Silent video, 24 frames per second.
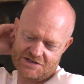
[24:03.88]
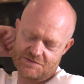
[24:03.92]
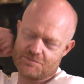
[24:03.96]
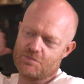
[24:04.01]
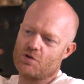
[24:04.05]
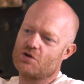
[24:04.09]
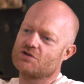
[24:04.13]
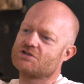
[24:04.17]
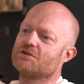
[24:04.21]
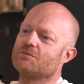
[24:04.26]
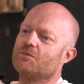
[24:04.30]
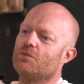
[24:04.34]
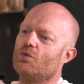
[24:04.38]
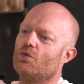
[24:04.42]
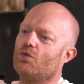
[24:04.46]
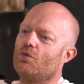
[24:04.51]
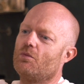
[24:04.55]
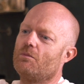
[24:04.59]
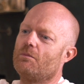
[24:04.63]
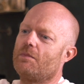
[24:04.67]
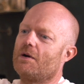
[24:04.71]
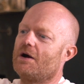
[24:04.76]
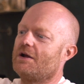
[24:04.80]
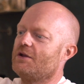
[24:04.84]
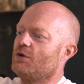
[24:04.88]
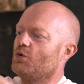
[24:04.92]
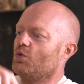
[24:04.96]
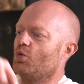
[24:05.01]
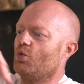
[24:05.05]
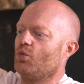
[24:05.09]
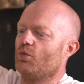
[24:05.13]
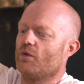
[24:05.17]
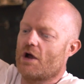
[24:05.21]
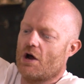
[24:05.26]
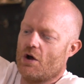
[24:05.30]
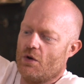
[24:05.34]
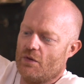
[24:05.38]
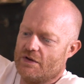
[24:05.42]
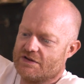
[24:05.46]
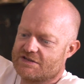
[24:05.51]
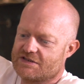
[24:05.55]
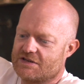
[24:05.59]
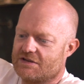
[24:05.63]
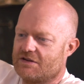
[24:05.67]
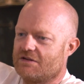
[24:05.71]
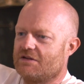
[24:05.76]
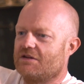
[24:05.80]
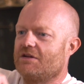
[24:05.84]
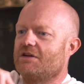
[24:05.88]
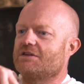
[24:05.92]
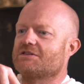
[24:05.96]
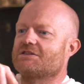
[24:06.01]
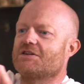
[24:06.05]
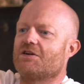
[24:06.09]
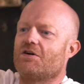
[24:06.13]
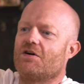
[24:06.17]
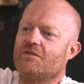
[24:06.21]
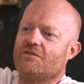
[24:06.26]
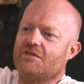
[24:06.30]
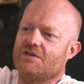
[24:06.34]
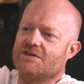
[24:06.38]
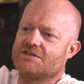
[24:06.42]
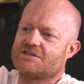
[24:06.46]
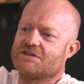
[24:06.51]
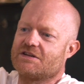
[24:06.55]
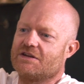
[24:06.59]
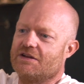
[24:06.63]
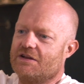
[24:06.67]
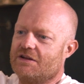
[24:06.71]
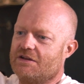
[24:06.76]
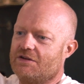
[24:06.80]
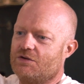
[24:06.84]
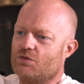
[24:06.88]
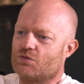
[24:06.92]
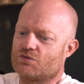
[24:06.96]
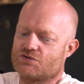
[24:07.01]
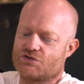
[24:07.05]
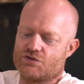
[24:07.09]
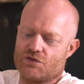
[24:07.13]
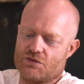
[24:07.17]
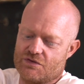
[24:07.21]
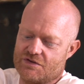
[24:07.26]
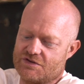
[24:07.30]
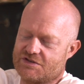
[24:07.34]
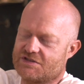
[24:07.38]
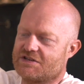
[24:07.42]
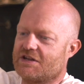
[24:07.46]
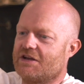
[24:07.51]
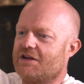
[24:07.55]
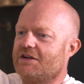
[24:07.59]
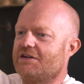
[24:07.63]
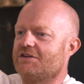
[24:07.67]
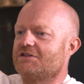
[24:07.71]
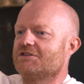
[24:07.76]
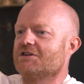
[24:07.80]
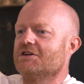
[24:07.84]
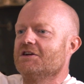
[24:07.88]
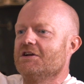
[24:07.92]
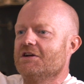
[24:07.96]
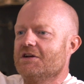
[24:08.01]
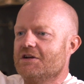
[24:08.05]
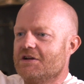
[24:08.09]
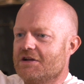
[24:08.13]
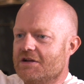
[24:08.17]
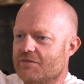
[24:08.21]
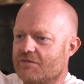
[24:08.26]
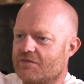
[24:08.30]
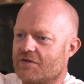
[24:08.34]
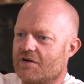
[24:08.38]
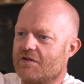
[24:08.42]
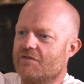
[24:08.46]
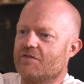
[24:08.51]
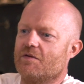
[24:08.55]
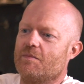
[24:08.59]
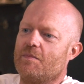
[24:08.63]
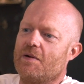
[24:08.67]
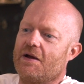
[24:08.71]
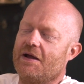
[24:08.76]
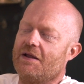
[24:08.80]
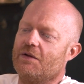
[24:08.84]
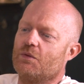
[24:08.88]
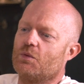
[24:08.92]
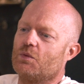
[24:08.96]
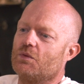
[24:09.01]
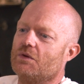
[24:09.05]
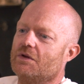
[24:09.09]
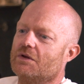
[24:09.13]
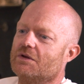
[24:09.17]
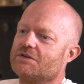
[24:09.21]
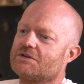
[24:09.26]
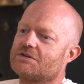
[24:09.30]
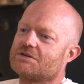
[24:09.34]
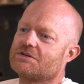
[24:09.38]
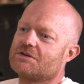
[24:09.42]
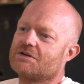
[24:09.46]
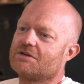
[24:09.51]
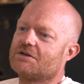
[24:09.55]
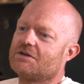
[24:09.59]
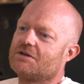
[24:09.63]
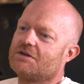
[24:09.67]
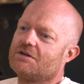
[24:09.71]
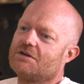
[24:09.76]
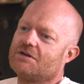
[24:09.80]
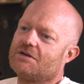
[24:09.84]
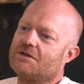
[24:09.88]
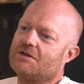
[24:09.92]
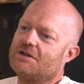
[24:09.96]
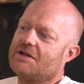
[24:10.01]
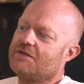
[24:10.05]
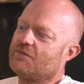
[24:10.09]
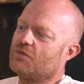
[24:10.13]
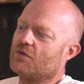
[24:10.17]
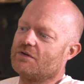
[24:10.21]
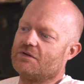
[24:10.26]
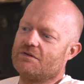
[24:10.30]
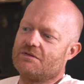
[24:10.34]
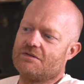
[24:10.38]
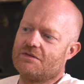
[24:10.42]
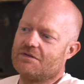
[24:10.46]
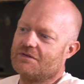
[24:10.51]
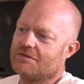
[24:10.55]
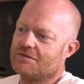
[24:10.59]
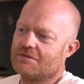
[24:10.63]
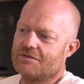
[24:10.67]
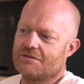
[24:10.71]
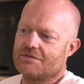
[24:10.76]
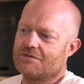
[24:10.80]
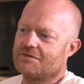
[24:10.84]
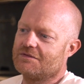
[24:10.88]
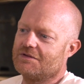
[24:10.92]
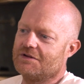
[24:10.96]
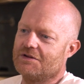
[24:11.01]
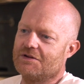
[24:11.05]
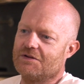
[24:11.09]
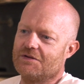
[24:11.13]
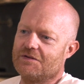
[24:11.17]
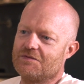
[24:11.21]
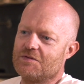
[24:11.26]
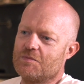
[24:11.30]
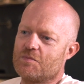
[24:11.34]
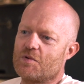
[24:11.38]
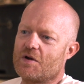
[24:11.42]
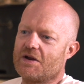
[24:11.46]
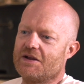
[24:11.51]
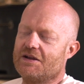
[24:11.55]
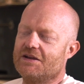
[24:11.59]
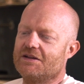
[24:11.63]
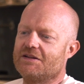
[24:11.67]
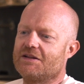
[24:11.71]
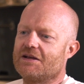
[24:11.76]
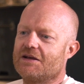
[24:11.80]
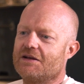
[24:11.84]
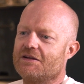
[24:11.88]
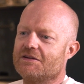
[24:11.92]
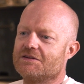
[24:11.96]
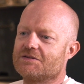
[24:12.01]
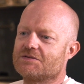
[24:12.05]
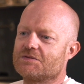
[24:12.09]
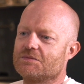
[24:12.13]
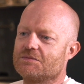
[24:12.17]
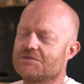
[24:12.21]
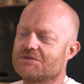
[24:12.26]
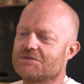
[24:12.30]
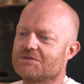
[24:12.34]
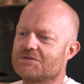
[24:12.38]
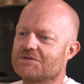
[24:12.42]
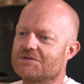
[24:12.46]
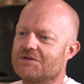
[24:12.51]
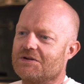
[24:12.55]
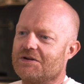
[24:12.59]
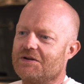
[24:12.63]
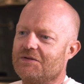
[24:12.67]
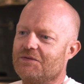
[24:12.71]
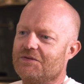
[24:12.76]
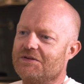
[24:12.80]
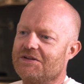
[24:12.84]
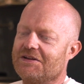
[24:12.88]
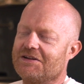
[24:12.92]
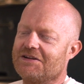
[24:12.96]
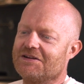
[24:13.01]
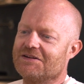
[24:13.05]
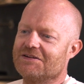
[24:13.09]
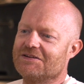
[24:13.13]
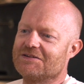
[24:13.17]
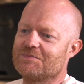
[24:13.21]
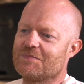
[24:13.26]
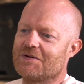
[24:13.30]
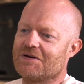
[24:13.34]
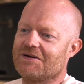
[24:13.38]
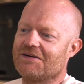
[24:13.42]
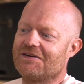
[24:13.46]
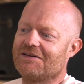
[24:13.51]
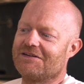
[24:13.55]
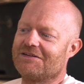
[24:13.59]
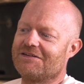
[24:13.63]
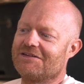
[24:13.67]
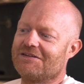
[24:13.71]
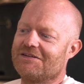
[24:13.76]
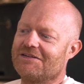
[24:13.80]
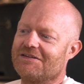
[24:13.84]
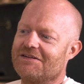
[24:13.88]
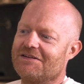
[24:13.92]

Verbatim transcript: as possible, but you all know it's an artifice, isn't it? You're stood on stage in front of a paying audience. And everyone, you know, if you break it down, it's slightly ridiculous, but